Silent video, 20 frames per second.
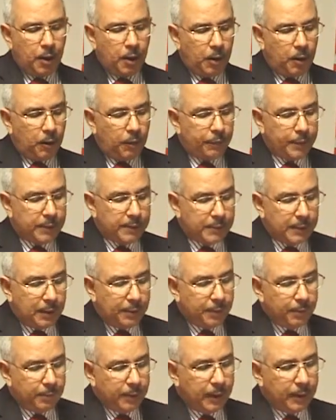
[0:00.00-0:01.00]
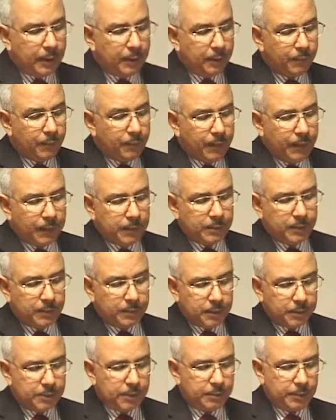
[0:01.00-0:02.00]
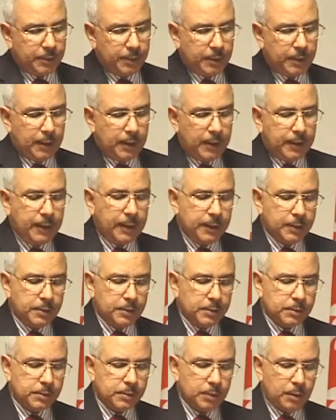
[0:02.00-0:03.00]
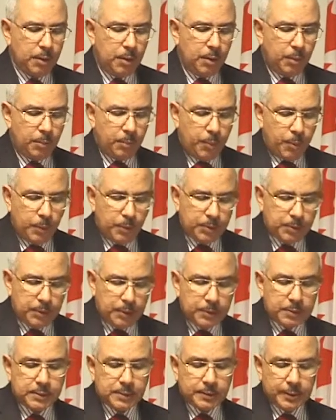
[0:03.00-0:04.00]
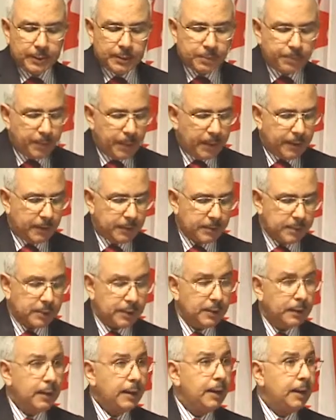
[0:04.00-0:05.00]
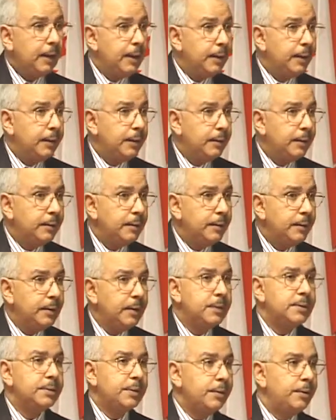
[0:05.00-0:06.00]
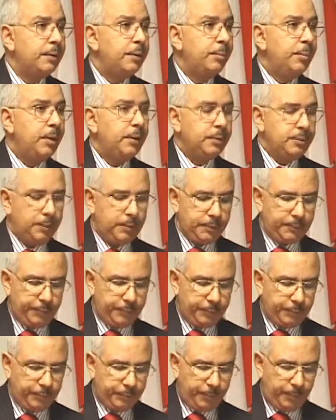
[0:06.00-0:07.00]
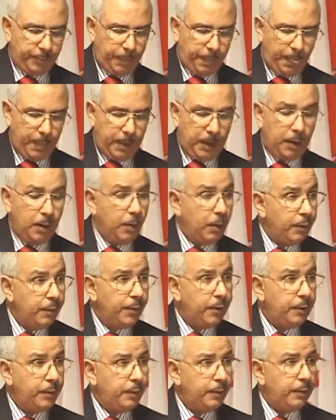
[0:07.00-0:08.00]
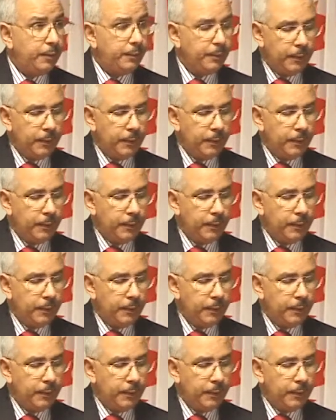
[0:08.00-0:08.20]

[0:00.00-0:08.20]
of the Islamic banking and finance industry, and hence both its transparency and its credibility. However,